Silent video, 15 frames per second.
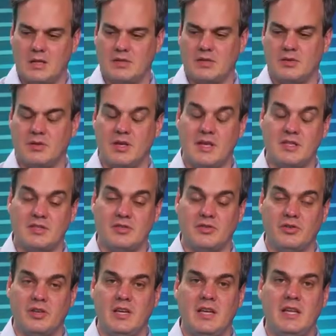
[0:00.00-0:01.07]
so it's
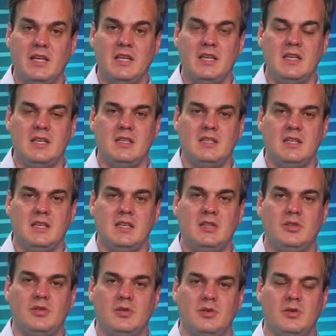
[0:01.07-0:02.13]
really easy
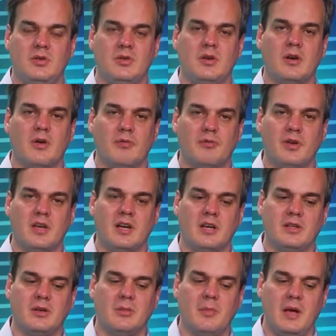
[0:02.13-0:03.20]
to configure a
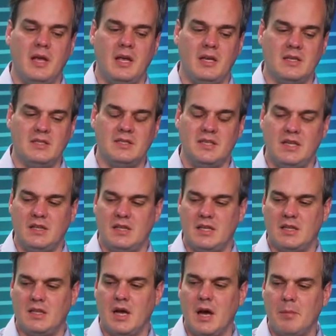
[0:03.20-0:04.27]
domain and set
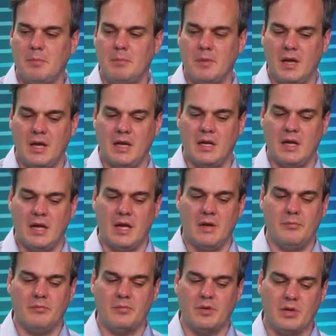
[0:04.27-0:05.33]
that up, and
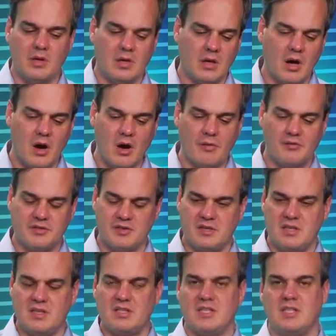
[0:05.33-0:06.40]
Office
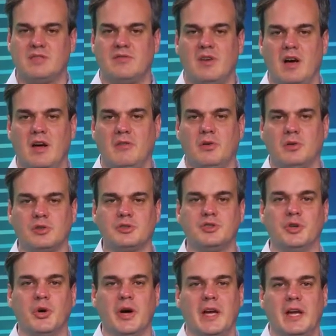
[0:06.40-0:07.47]
365 holds
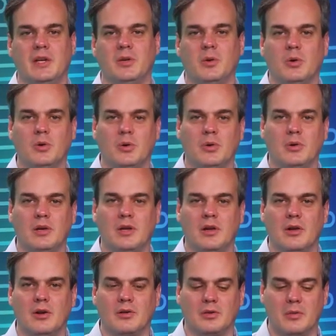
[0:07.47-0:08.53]
your hand all
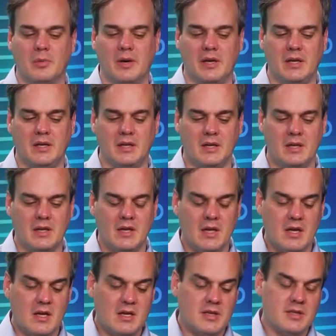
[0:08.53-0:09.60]
along the way.
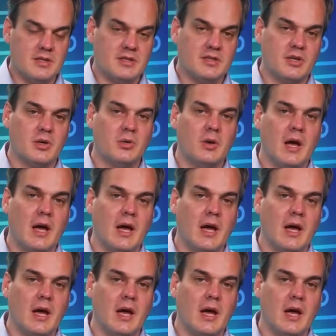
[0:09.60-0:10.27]
So